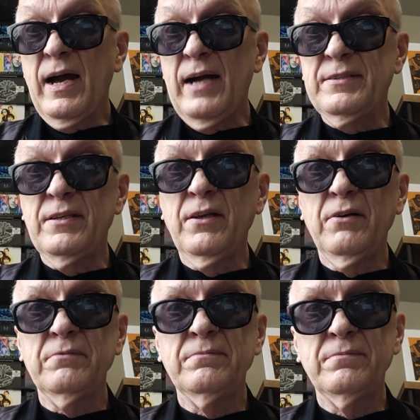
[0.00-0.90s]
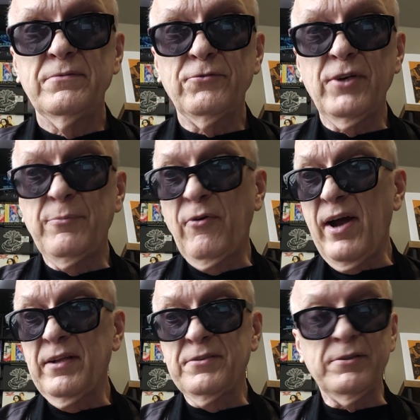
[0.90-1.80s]
I did own Webb
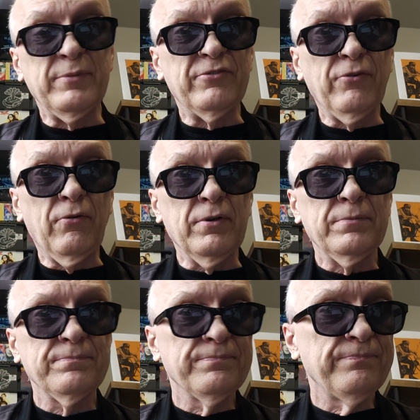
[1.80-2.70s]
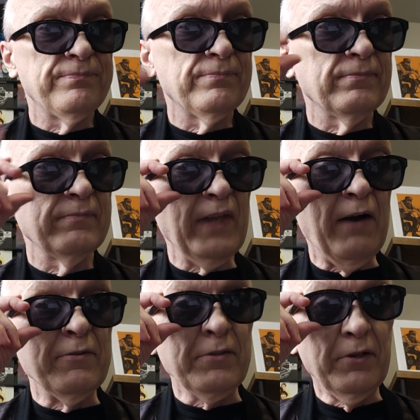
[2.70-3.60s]
Wilder before. I
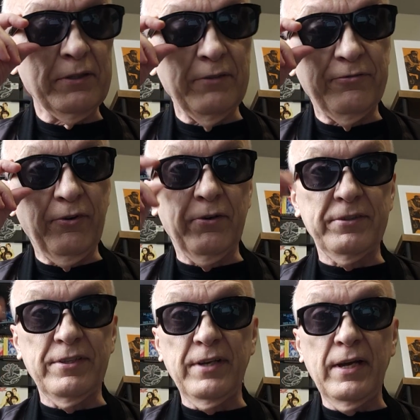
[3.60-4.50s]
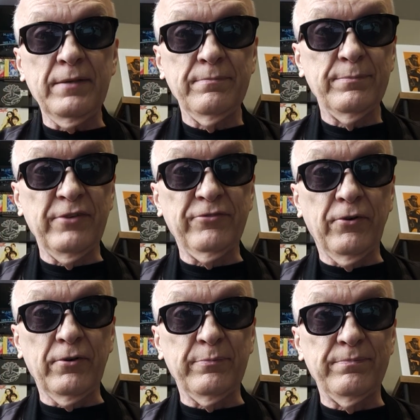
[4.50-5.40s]
was looking for it today
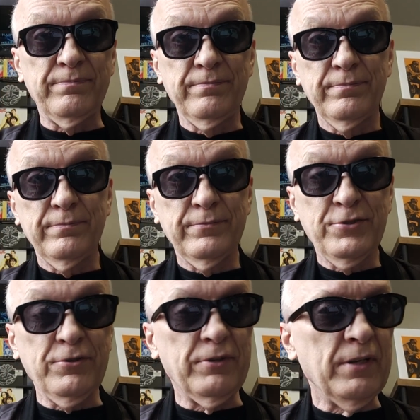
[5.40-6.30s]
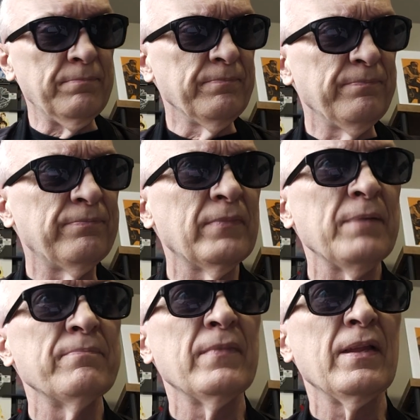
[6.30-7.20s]
before shooting.
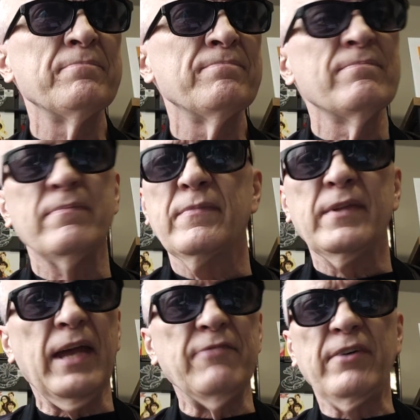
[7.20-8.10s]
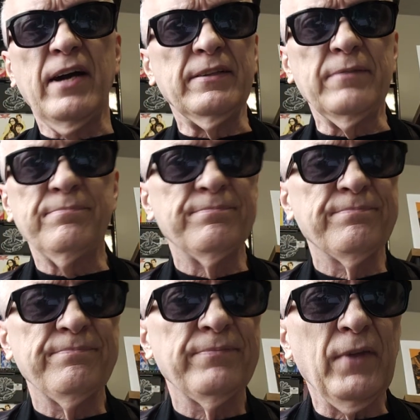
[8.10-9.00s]
Can't find it.
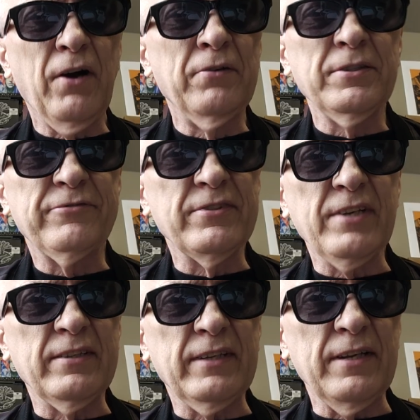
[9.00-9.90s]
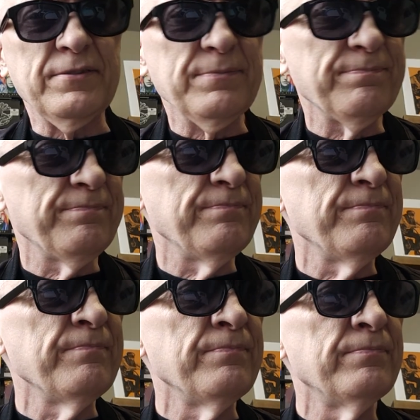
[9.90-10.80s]
Owned it for decades.
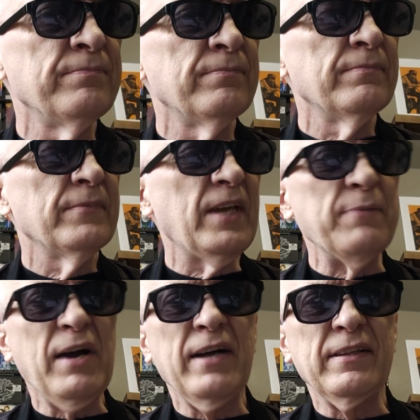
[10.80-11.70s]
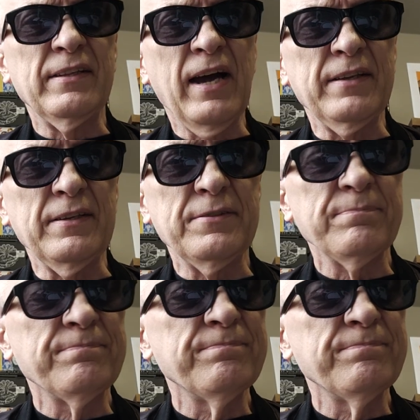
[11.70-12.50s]
Came out in the 90s.